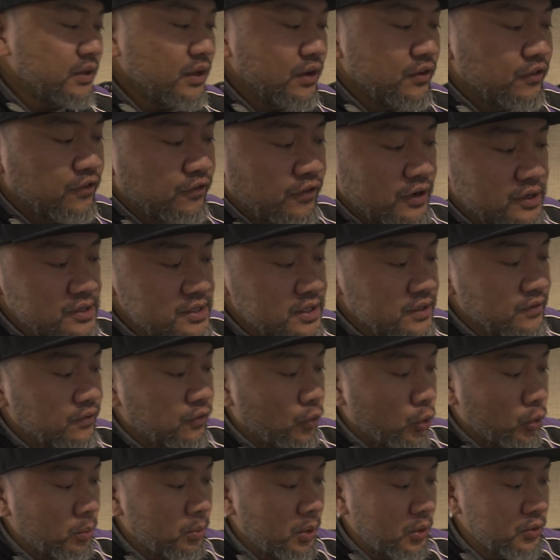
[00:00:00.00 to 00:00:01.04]
First and
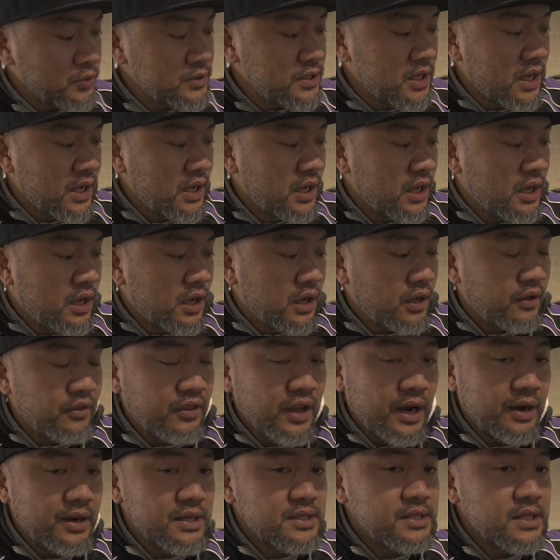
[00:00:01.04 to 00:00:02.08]
foremost,
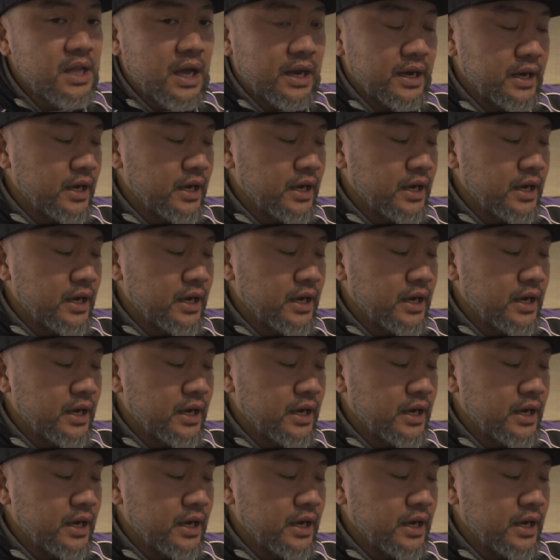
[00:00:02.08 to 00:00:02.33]
there is not